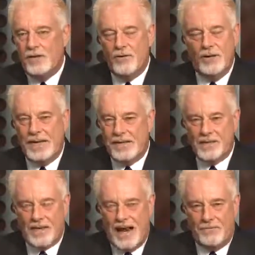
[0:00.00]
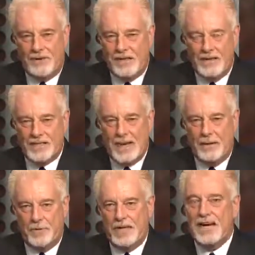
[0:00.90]
you only get Stafford into this
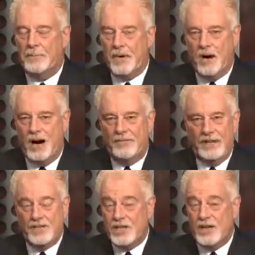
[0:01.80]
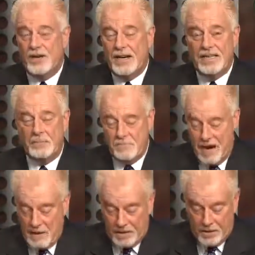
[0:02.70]
game with a cup of coffee, a series,
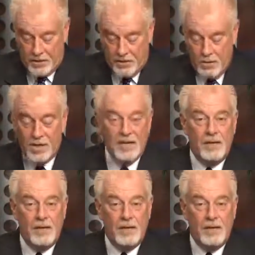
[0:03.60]
maybe two.